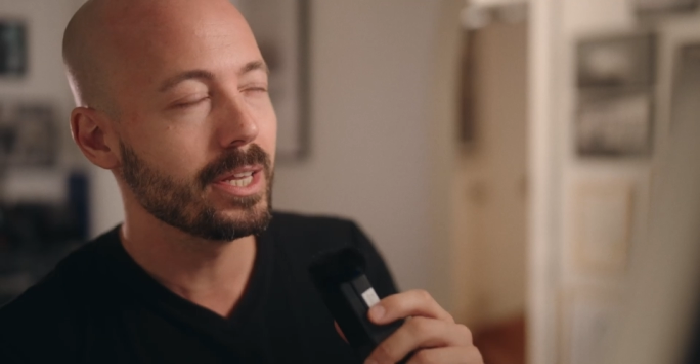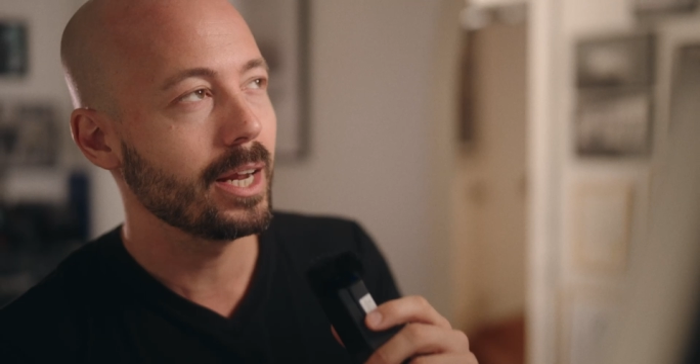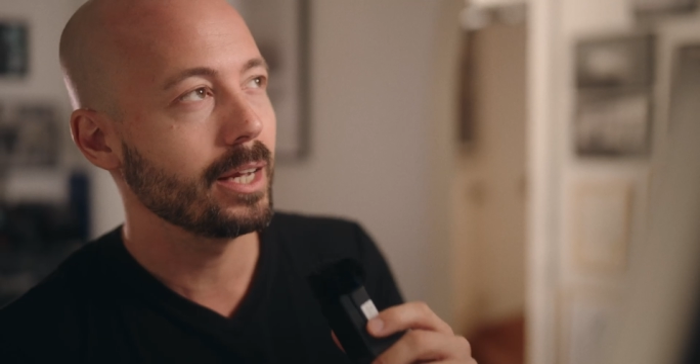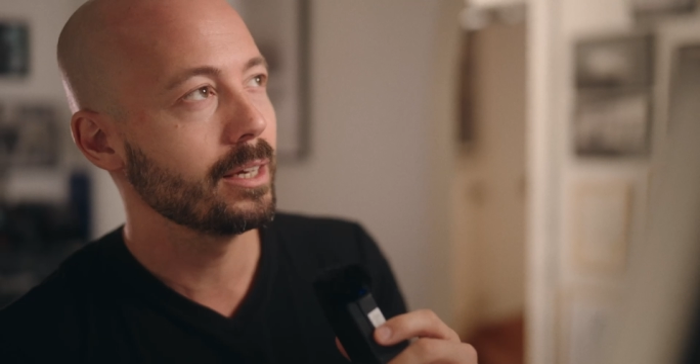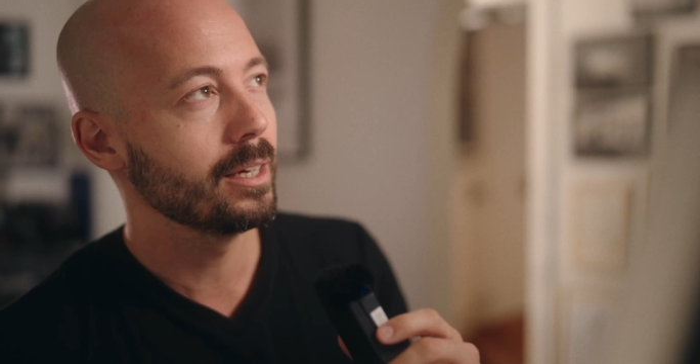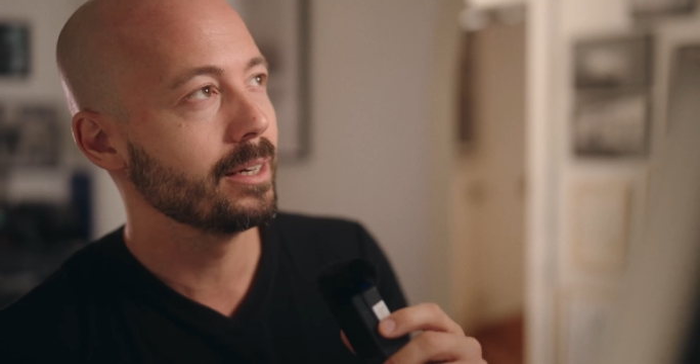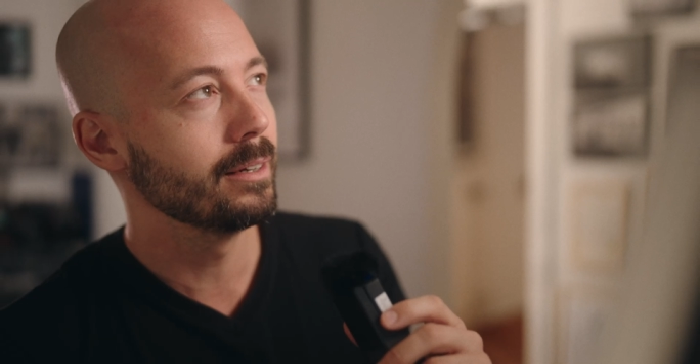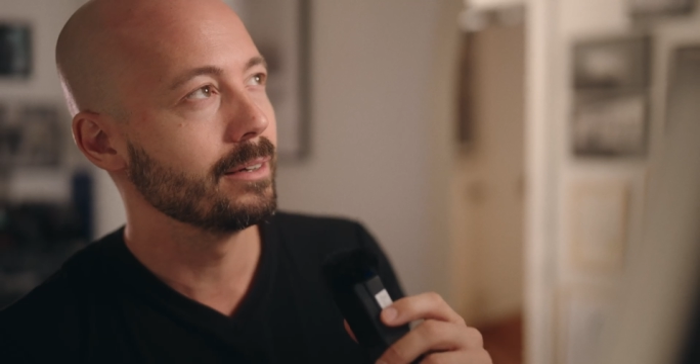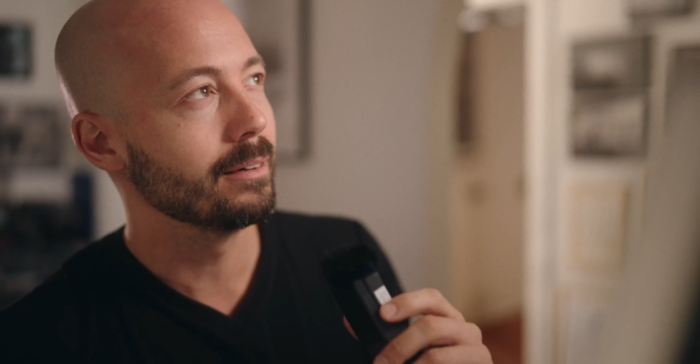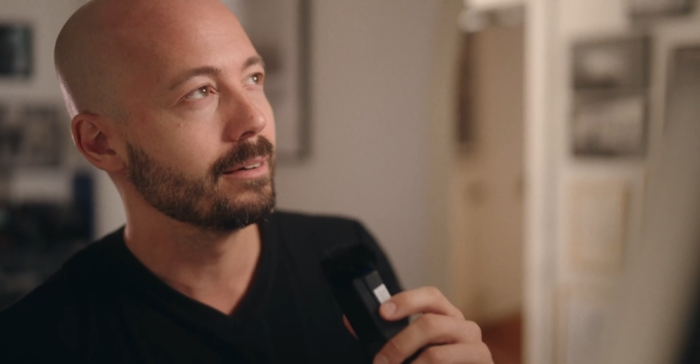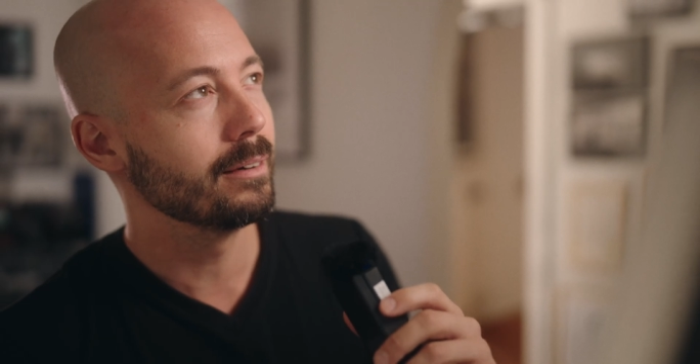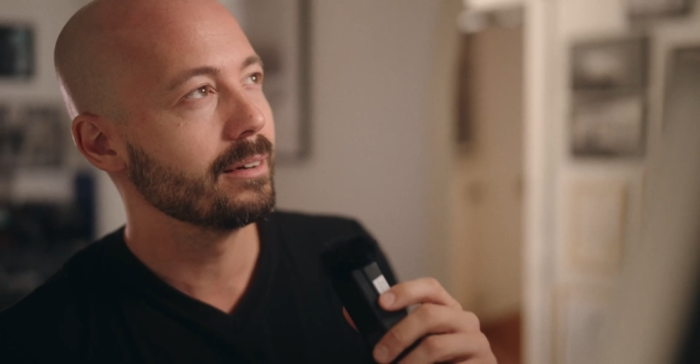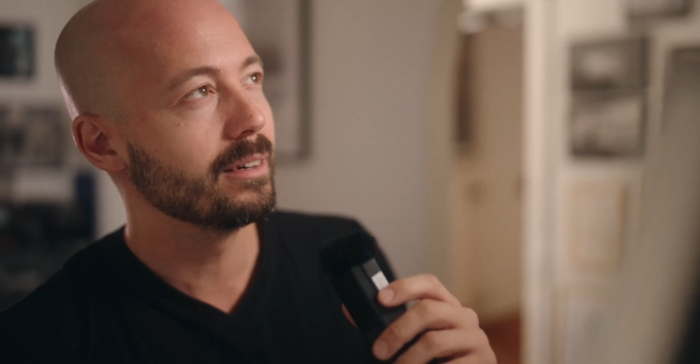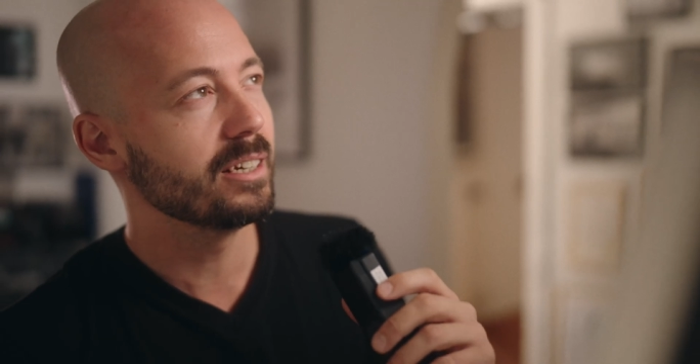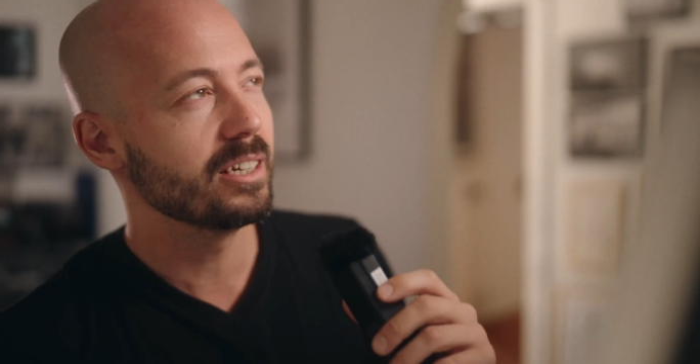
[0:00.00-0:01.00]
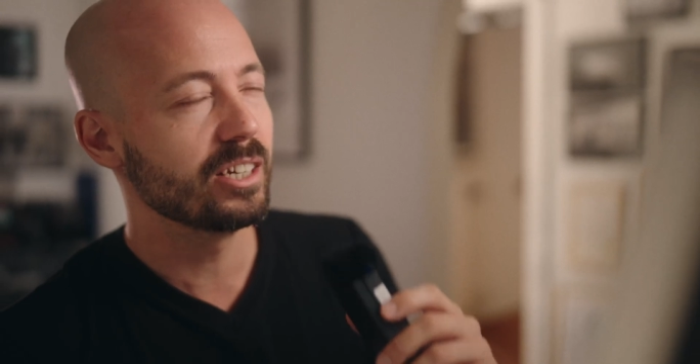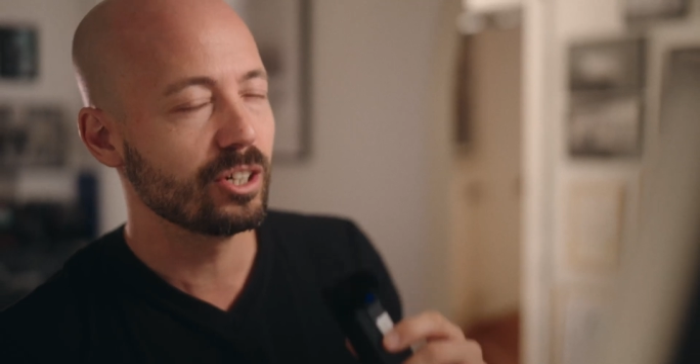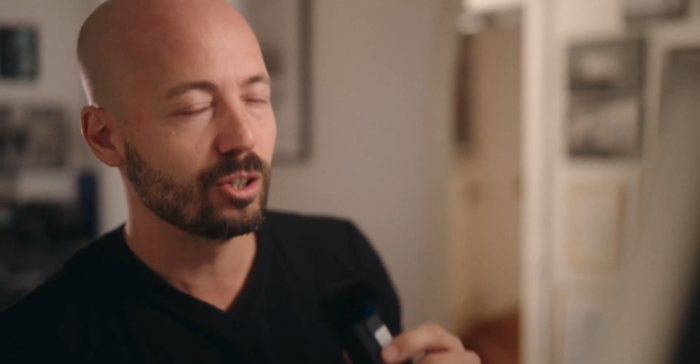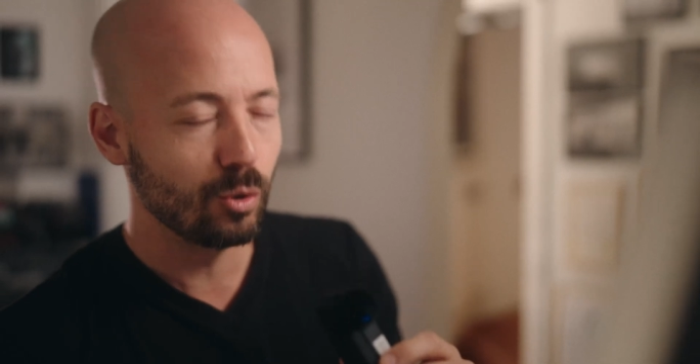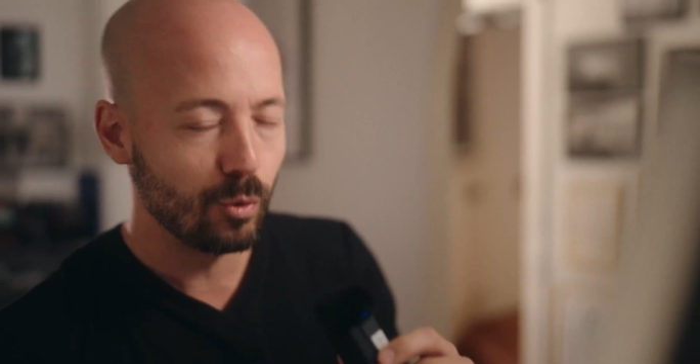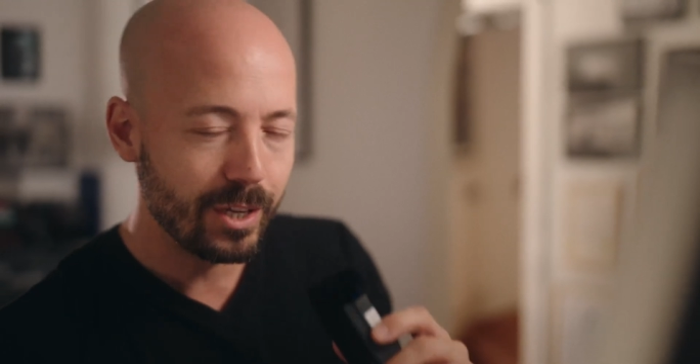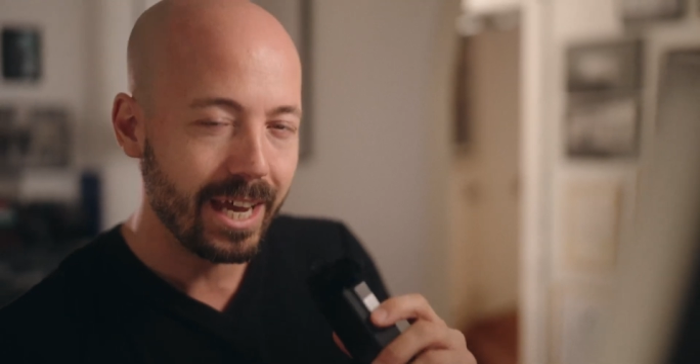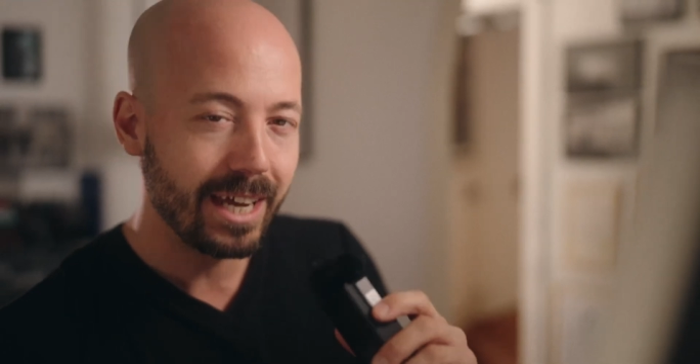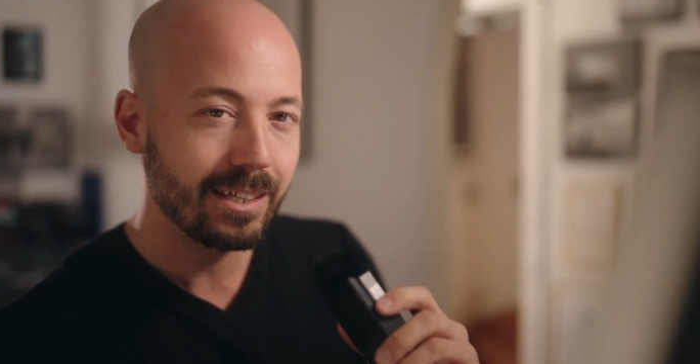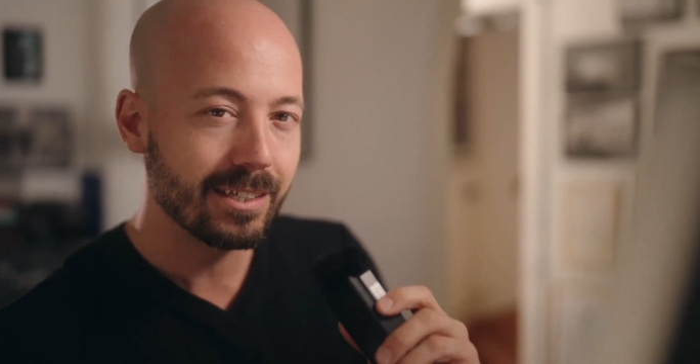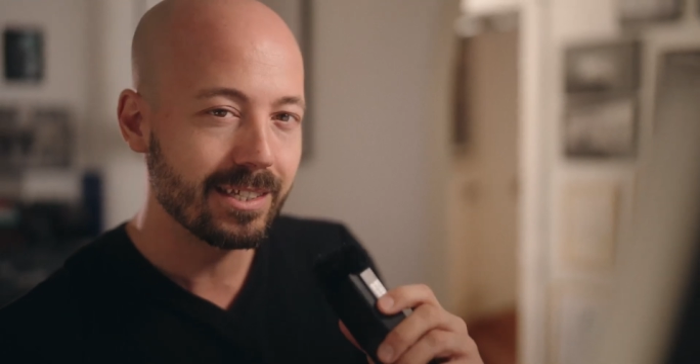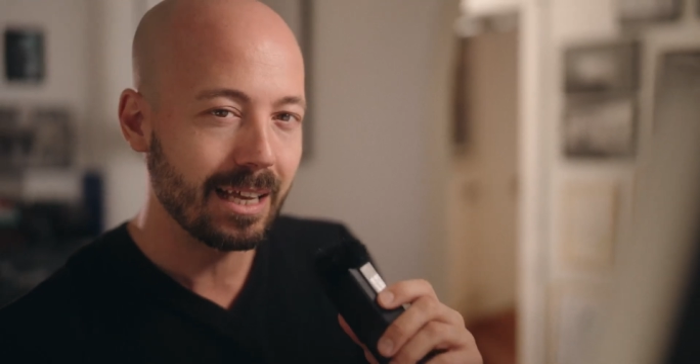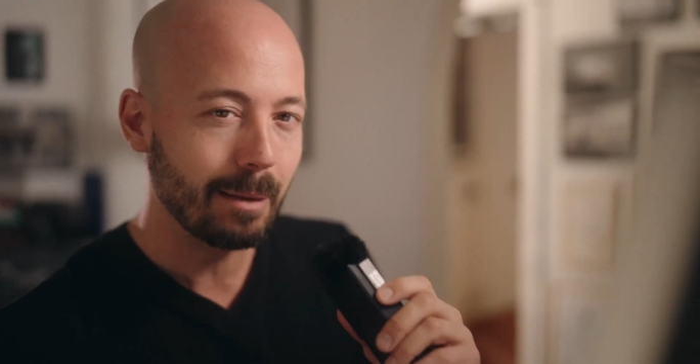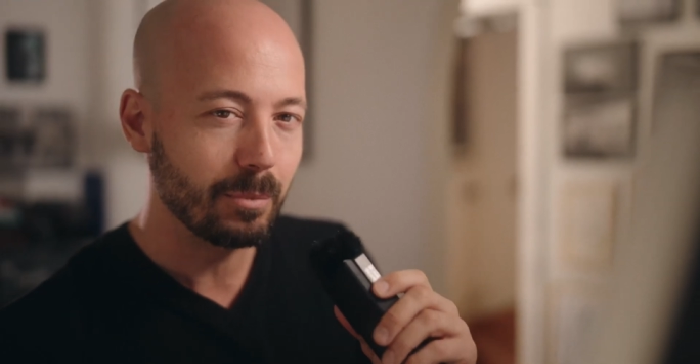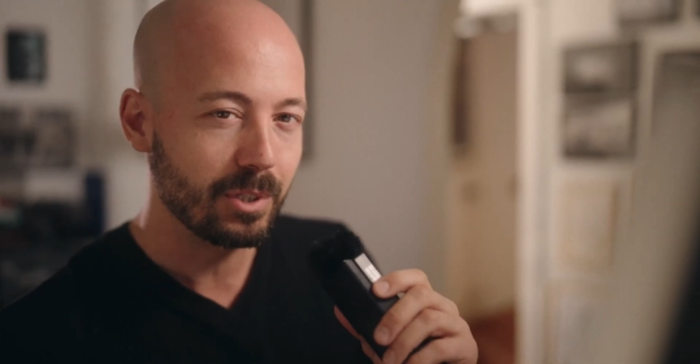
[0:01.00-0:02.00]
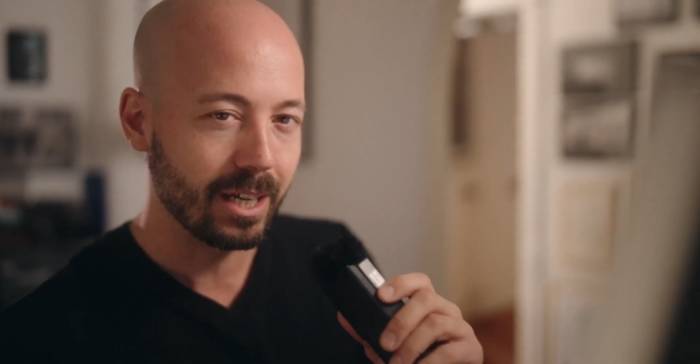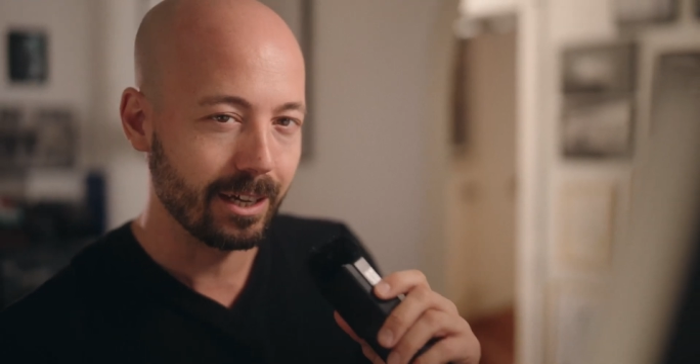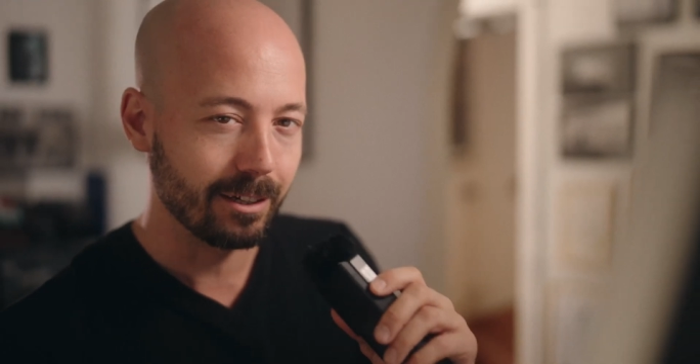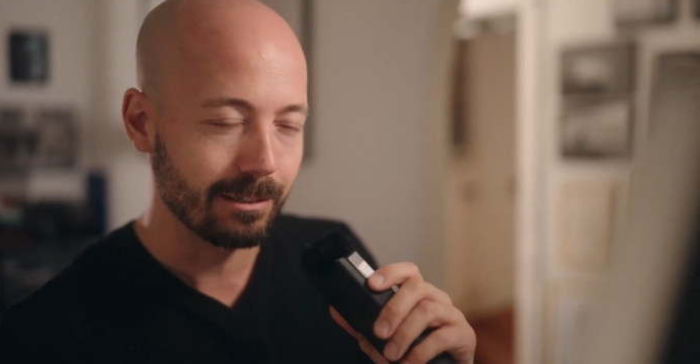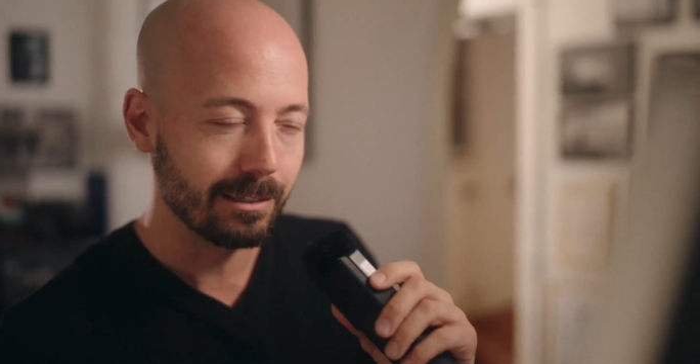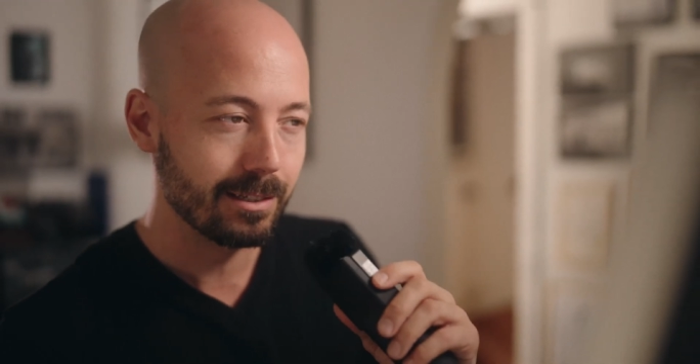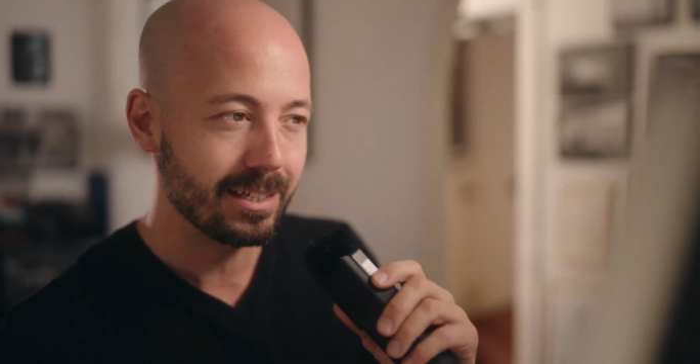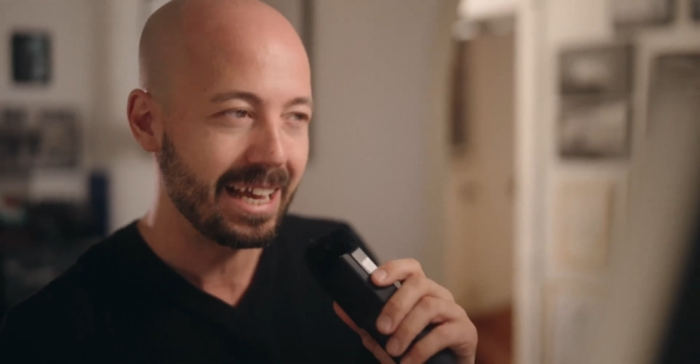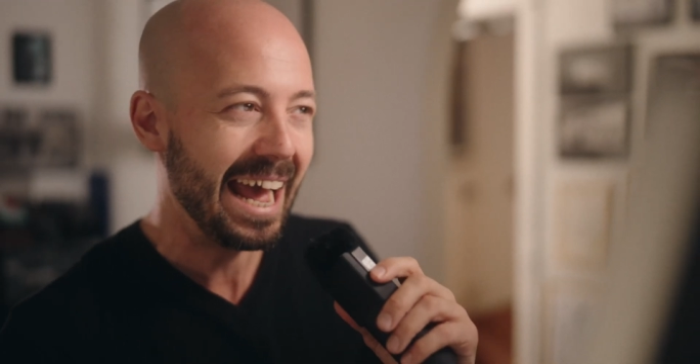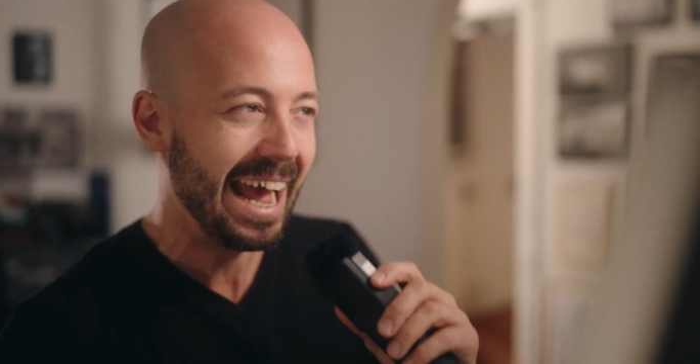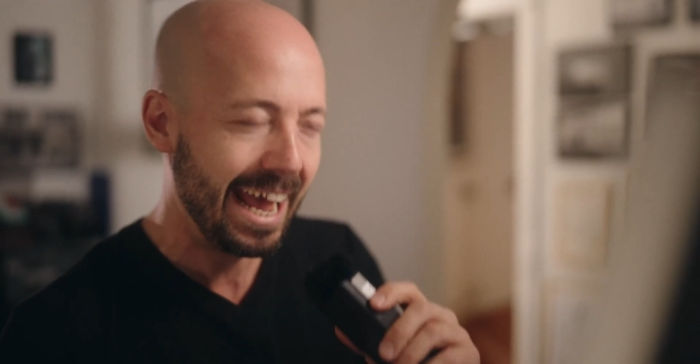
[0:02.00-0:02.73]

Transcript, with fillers: that I can create subtitles